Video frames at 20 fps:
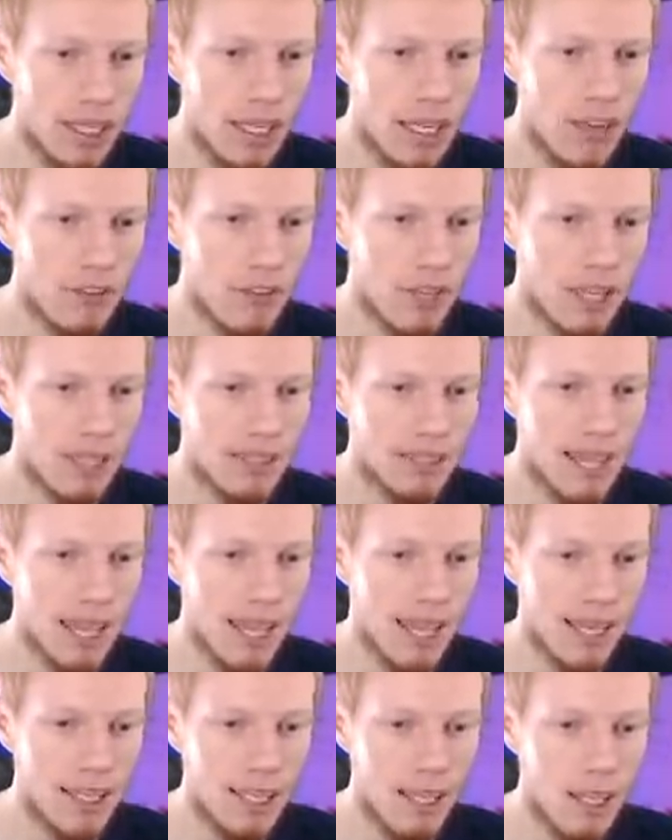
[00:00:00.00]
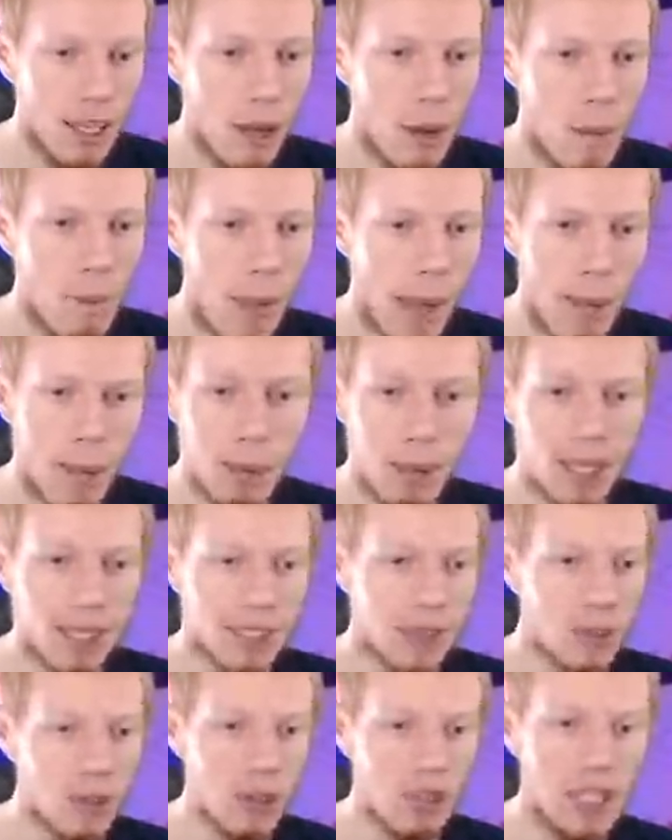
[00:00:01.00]
If they attack, maybe play
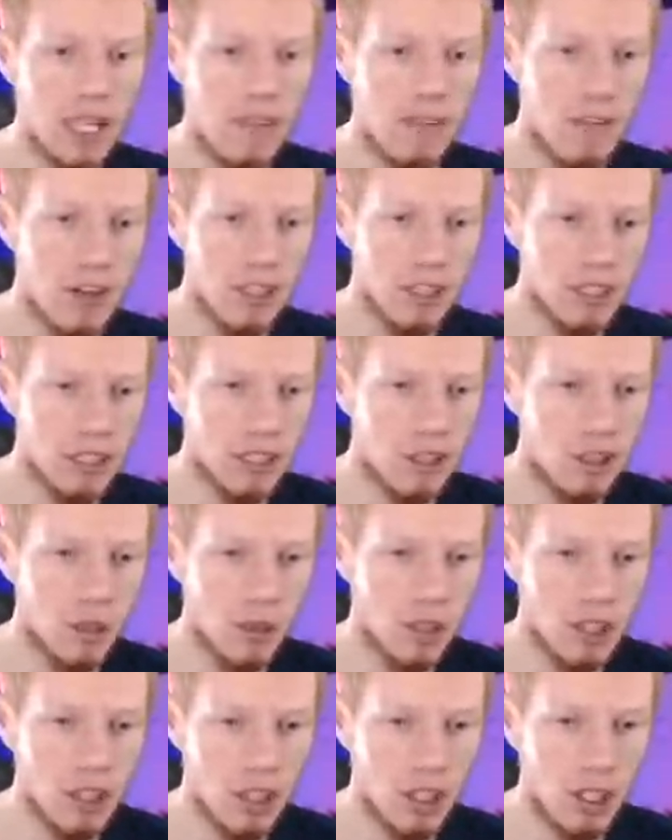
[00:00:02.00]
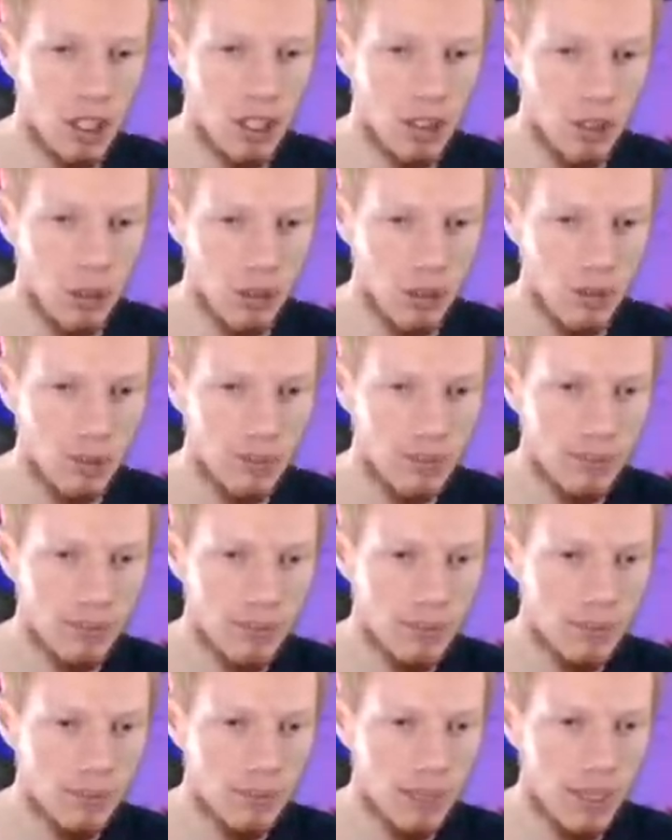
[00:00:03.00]
some good defense. Do what you're going to do.
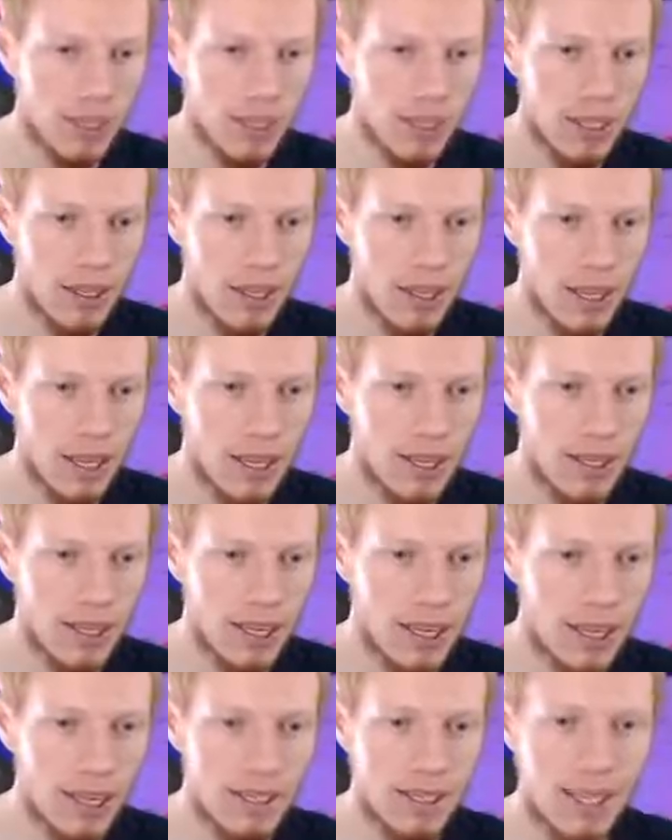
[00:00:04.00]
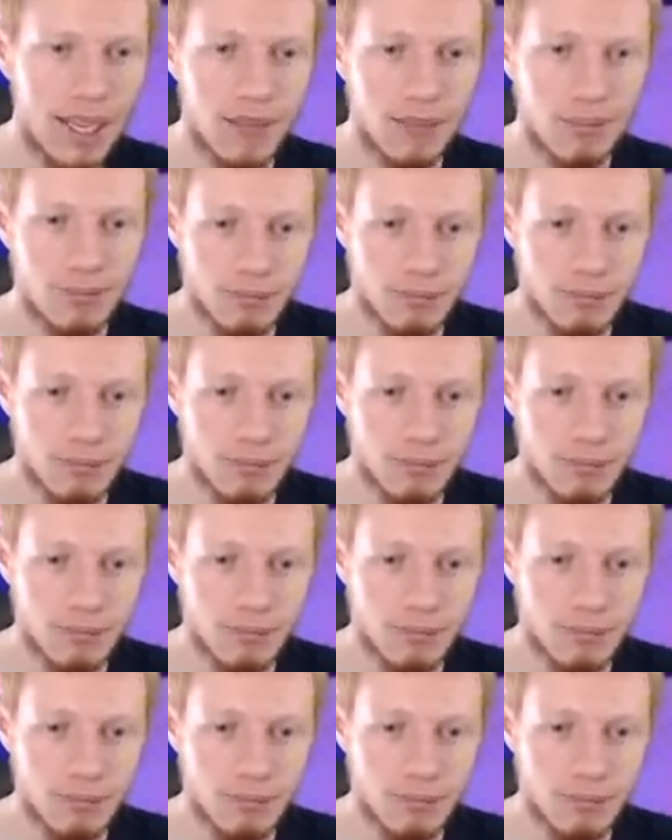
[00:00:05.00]
And, uh, yeah.